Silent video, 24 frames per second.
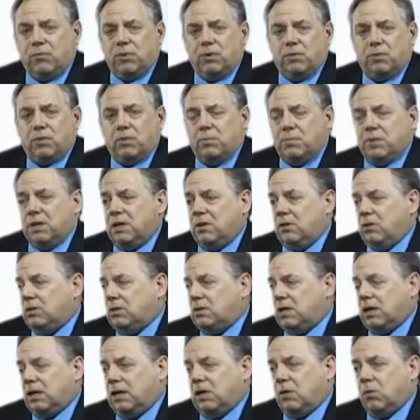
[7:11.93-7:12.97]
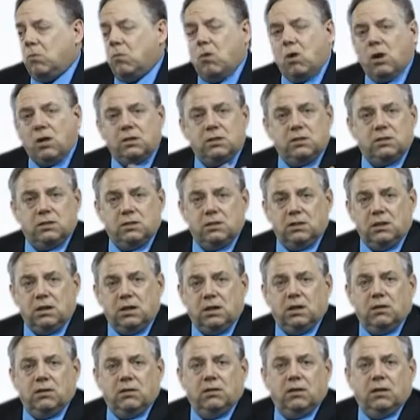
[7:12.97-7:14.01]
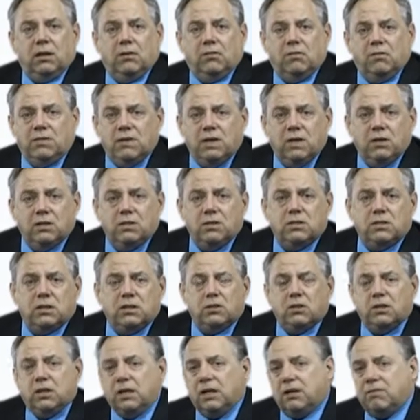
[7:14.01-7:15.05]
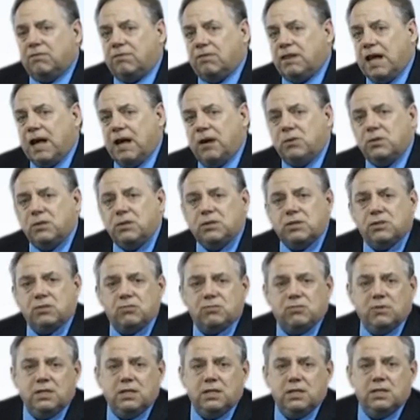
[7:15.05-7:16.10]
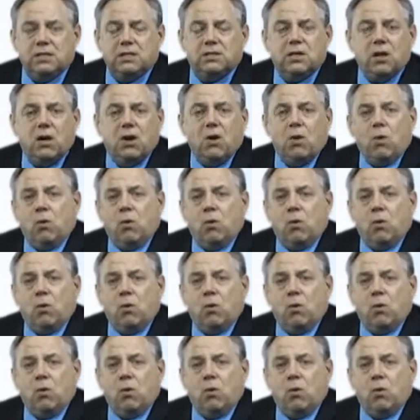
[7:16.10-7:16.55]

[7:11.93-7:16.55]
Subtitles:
whether it be taking walks in fields and looking at flowers and trees,